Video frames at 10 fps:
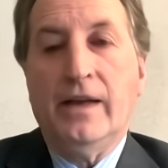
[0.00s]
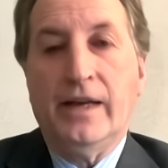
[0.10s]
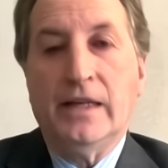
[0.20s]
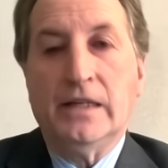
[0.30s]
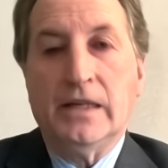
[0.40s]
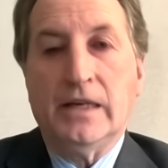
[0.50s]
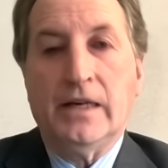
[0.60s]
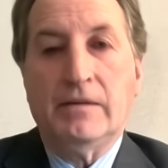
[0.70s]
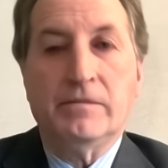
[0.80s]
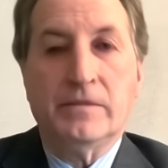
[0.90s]
And
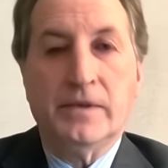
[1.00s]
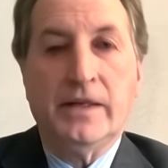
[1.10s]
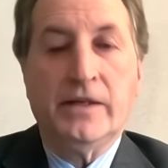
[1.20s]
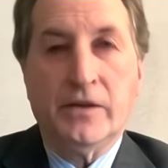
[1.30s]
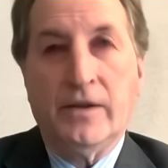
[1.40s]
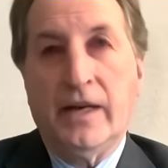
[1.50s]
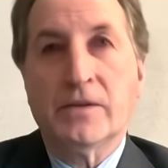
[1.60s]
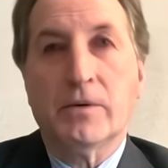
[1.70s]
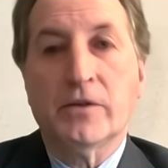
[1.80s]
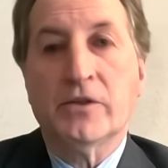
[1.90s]
so
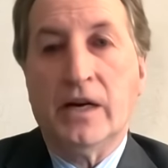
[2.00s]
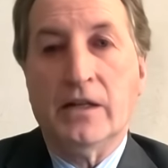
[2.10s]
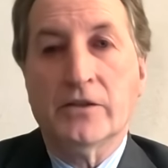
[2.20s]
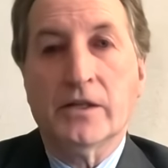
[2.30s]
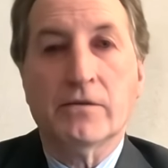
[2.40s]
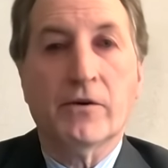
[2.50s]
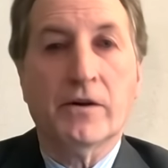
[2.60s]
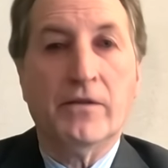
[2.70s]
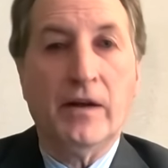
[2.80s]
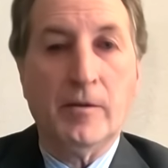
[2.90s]
that's where it's challenging
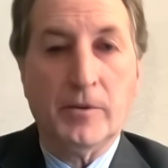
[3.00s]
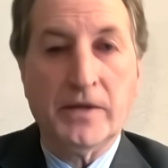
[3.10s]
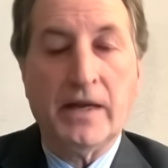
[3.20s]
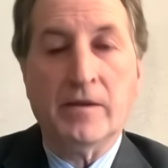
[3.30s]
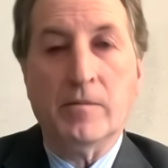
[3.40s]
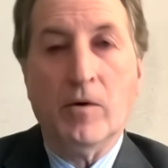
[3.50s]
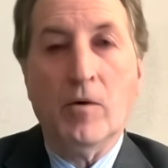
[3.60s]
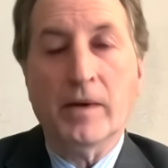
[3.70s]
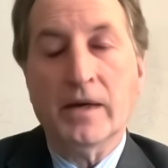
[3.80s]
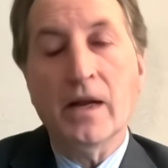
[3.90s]
for developers at the
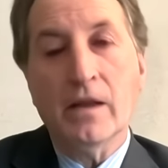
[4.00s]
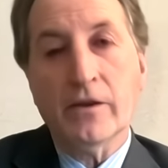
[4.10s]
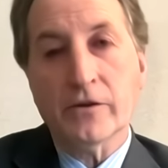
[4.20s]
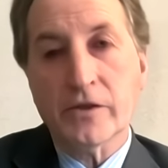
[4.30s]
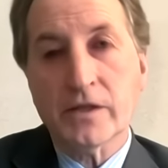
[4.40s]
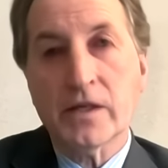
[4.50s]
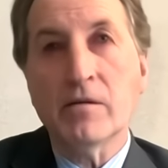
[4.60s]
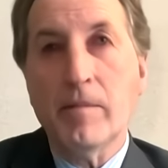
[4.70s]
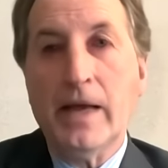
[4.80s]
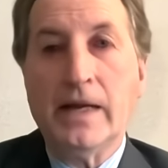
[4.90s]
moment. There's
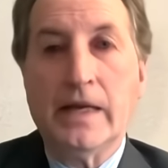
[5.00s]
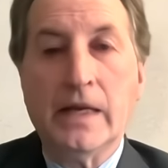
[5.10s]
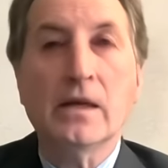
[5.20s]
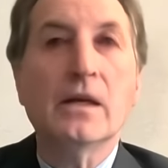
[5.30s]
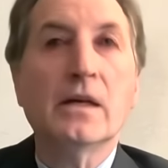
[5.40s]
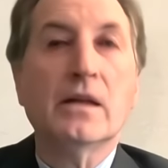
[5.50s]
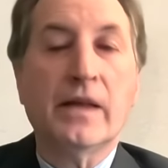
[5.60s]
still many